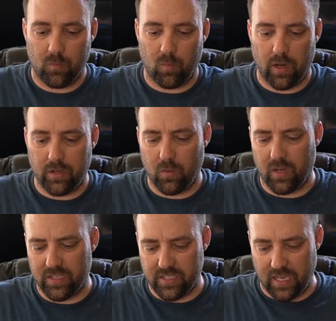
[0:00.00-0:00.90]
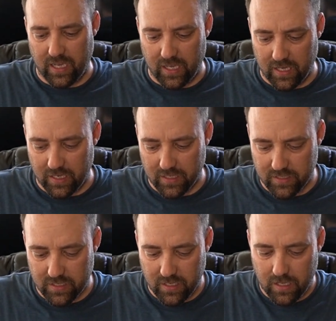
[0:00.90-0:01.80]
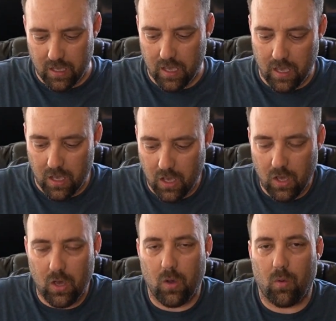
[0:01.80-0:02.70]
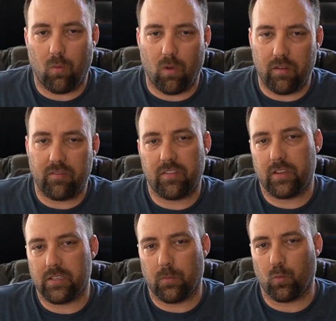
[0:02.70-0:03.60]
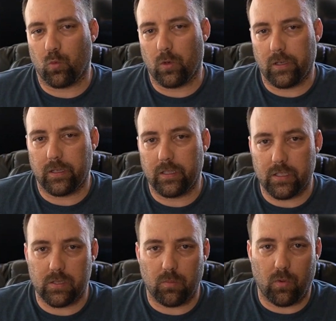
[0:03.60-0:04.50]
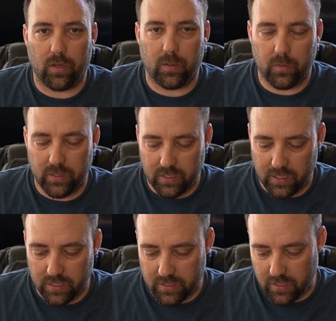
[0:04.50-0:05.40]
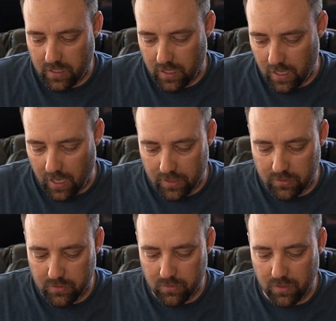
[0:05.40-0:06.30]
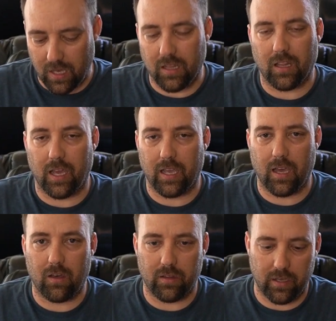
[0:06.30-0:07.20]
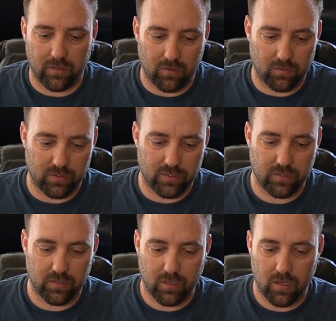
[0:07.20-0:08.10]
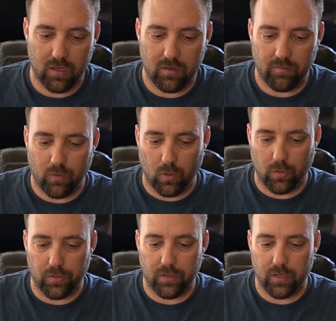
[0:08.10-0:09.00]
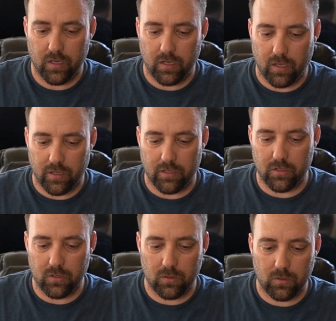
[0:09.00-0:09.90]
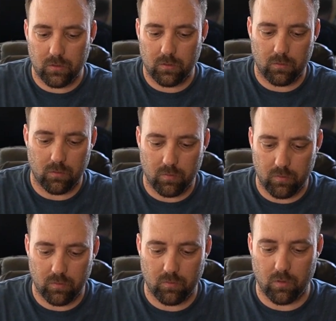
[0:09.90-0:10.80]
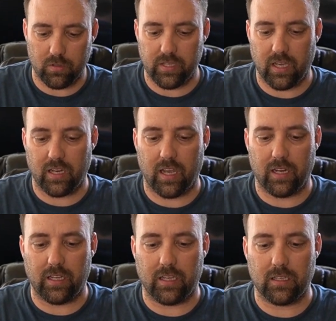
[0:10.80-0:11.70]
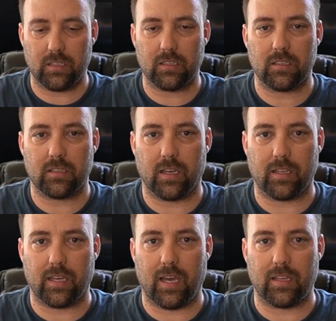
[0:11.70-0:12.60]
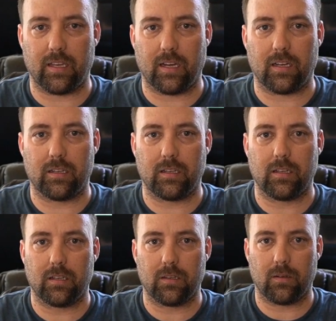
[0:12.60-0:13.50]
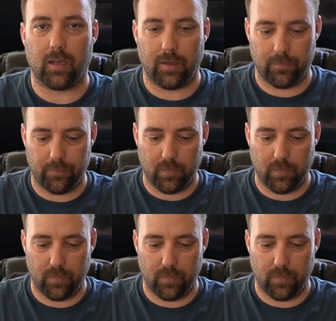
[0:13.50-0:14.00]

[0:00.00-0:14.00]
What I do want to say is one of the things I'm really disappointed with these, I do not like how they don't fold. Now they do rotate 90 like that there, right?